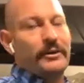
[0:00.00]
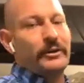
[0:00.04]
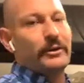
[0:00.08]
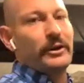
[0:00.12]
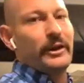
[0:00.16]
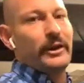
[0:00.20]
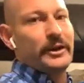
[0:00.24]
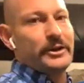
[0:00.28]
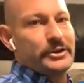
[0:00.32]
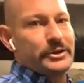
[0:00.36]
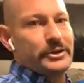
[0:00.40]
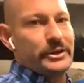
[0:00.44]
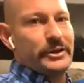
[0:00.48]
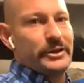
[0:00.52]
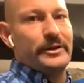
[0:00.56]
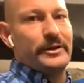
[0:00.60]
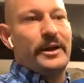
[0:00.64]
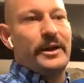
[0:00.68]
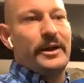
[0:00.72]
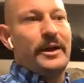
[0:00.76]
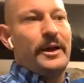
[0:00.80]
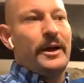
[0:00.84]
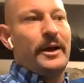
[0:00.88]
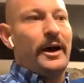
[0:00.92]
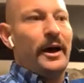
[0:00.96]
our collection
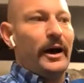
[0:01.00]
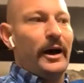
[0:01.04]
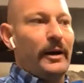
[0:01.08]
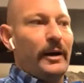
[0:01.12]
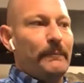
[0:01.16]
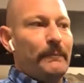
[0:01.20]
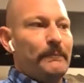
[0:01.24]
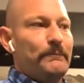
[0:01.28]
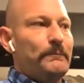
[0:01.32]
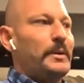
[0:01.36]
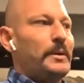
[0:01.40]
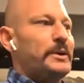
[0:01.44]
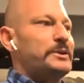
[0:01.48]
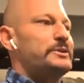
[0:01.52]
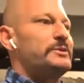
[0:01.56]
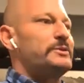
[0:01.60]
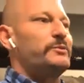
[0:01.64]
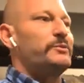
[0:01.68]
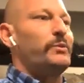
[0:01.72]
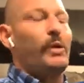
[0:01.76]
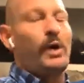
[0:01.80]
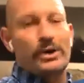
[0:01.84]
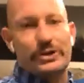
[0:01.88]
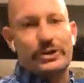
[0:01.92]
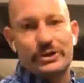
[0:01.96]
must have
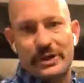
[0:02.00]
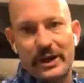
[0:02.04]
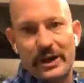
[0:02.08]
washed